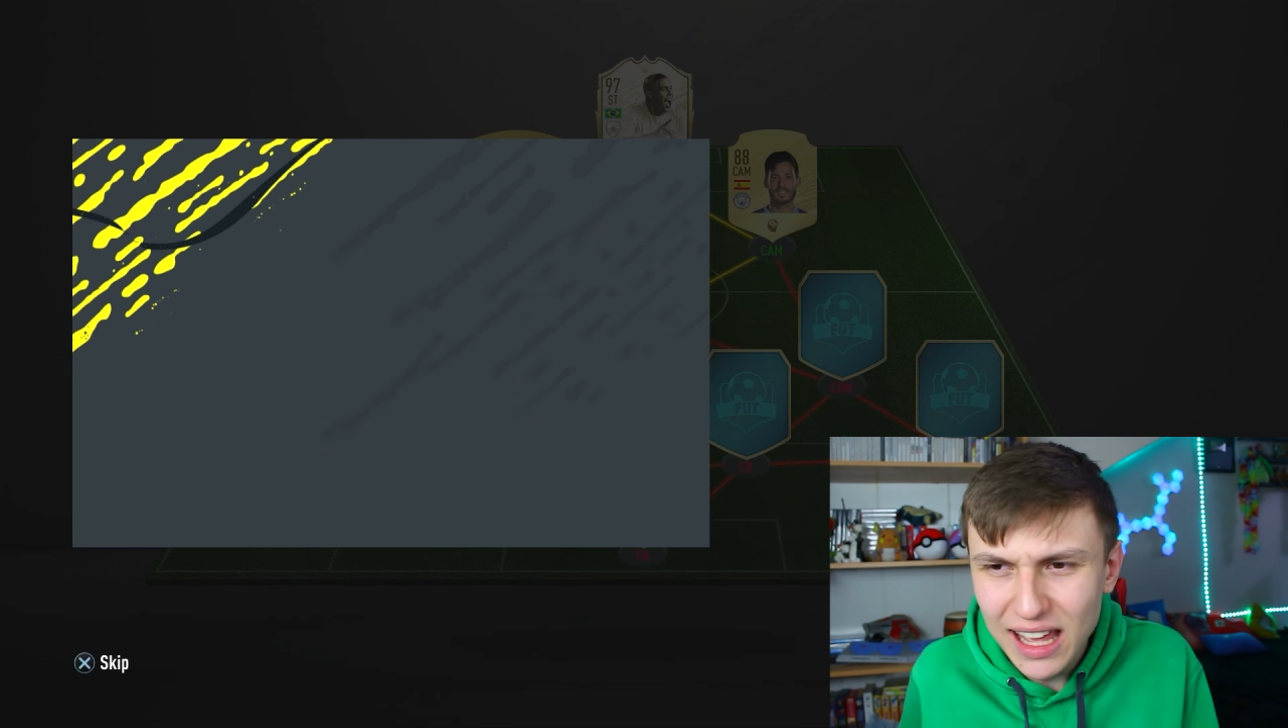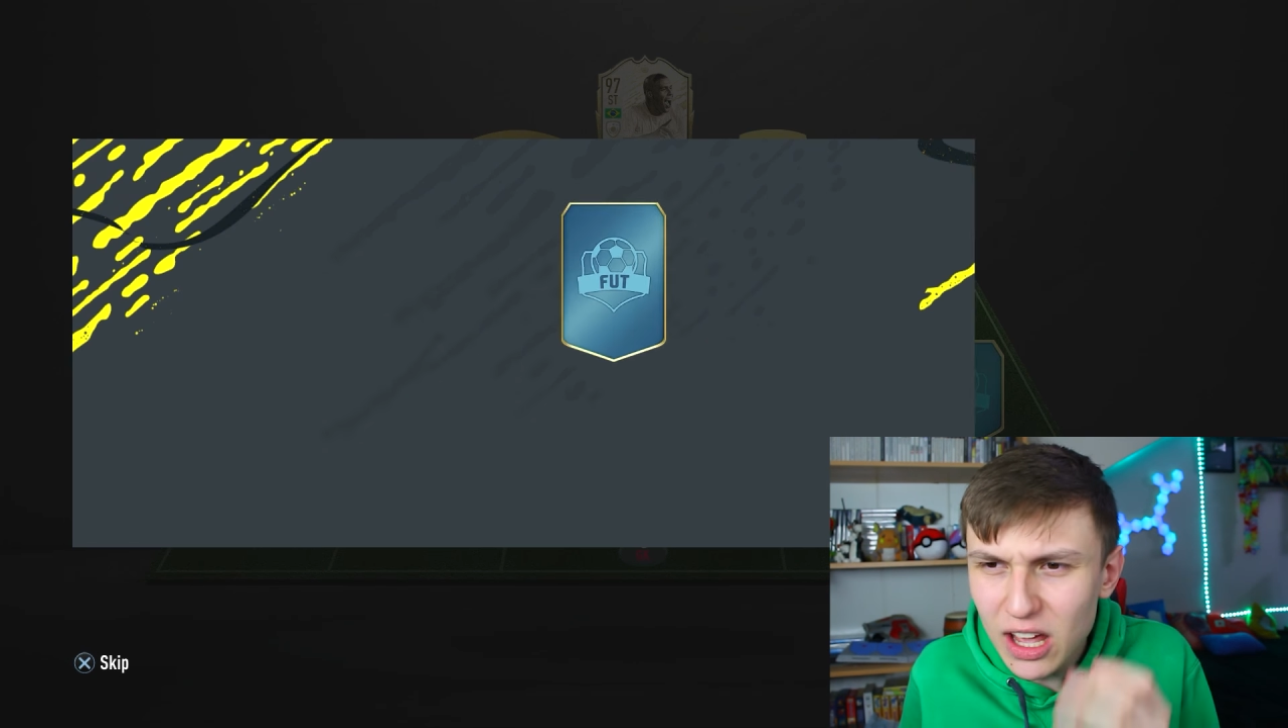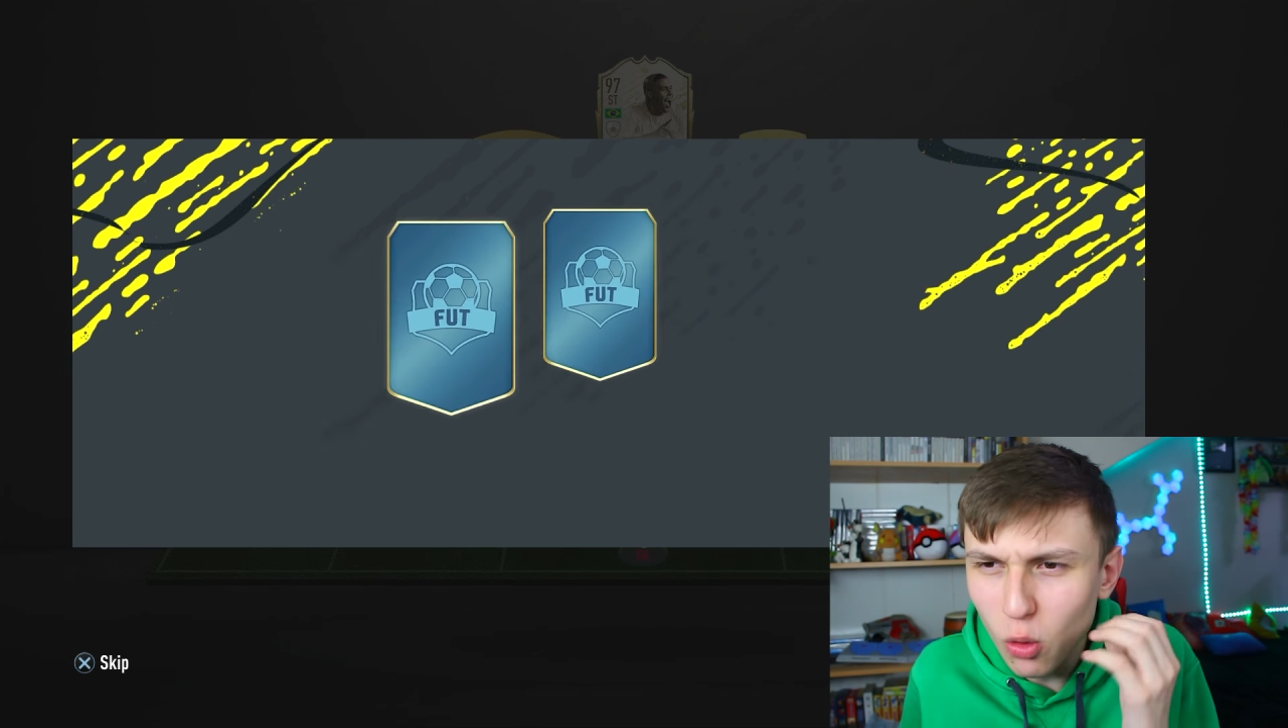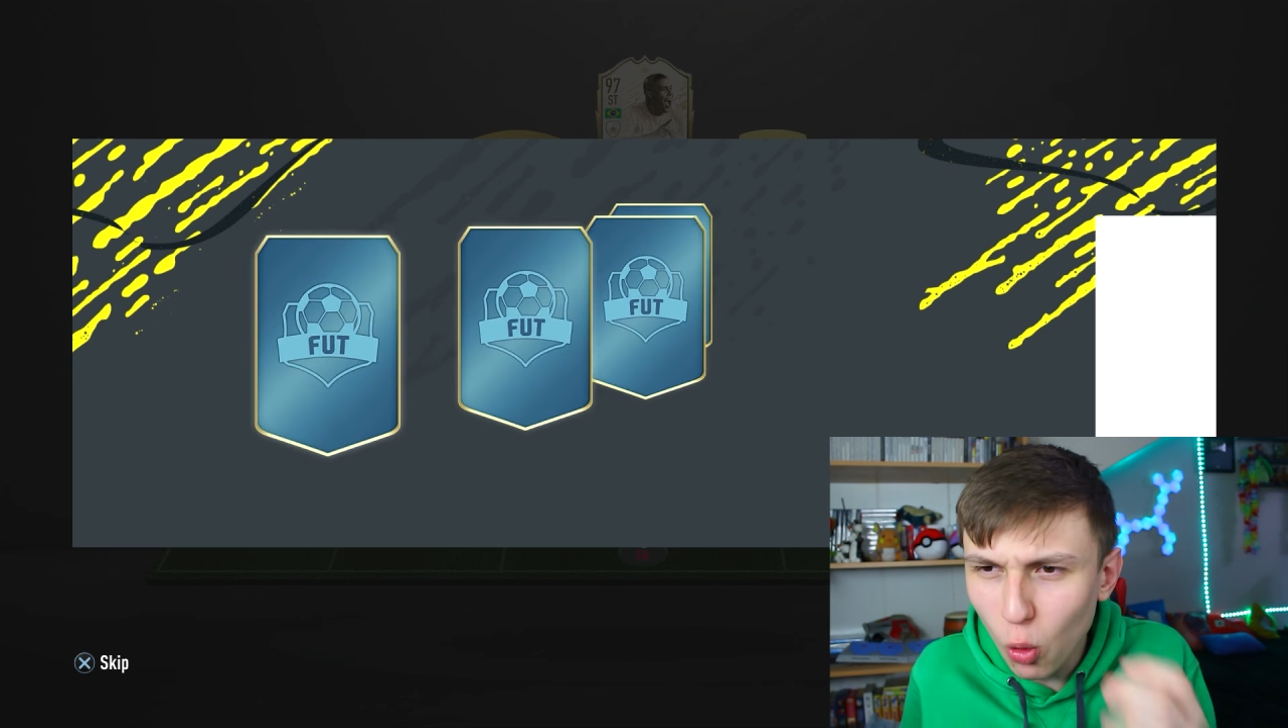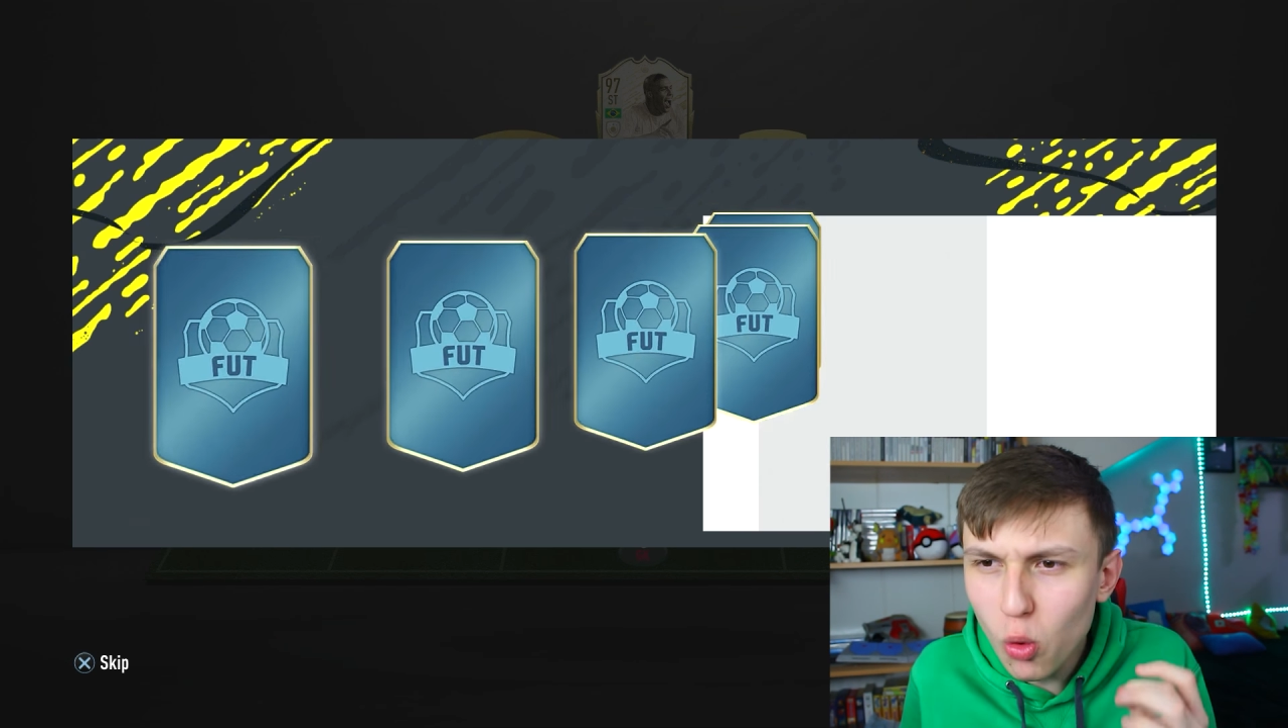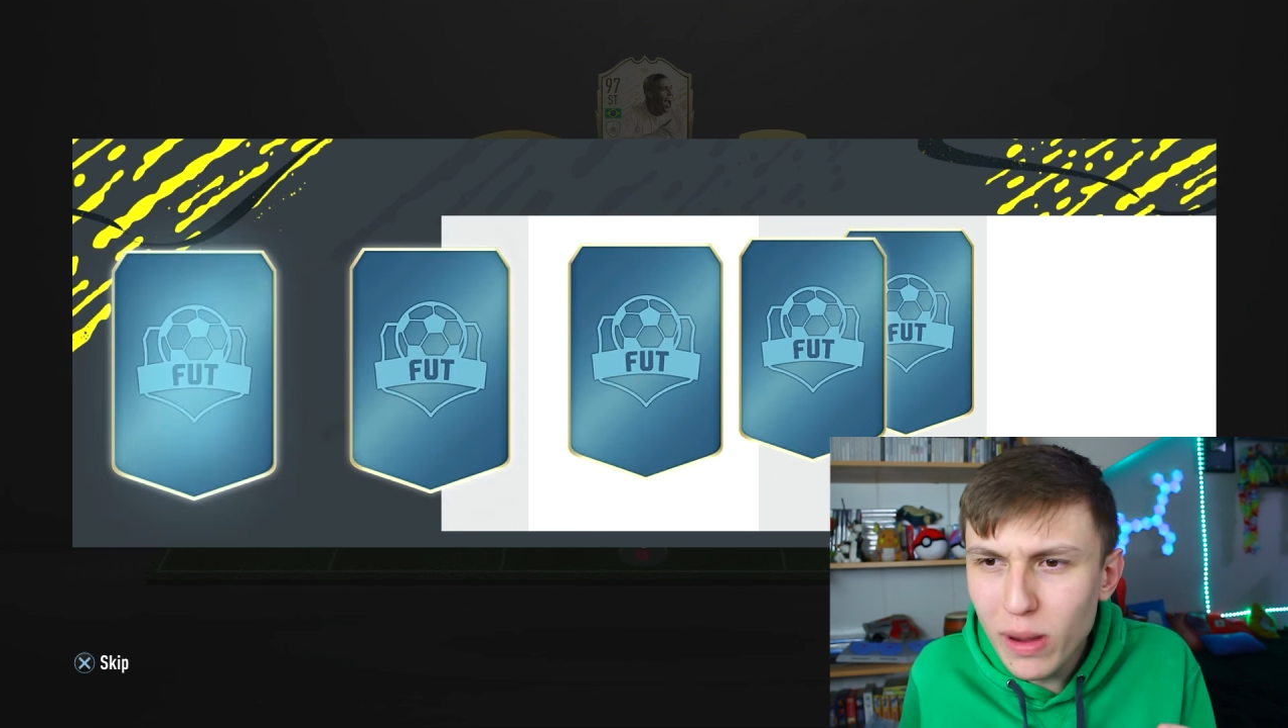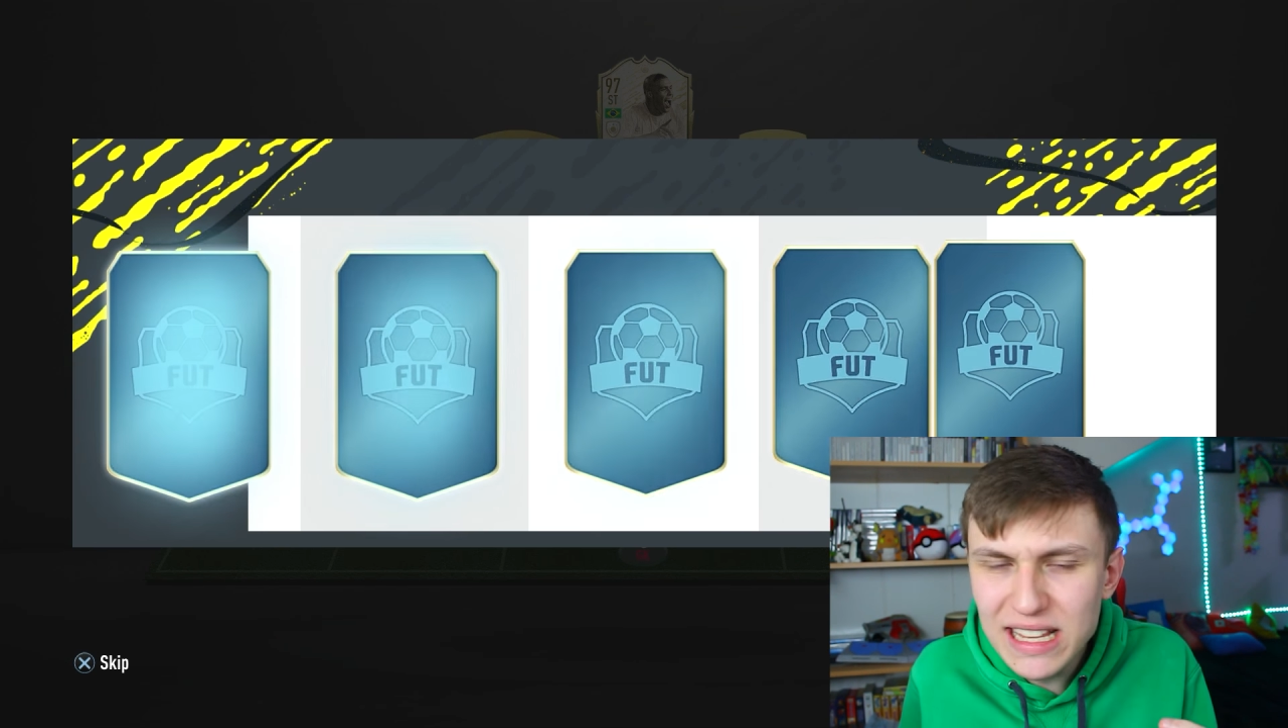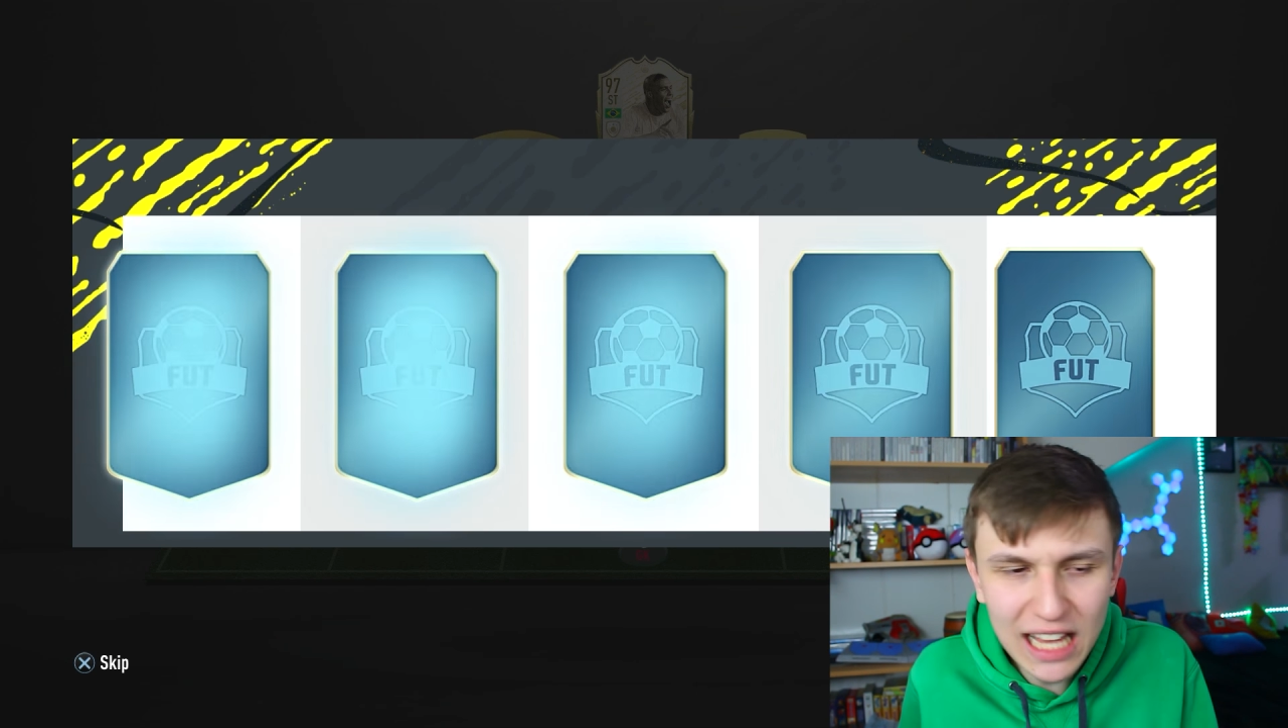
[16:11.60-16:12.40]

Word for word: It always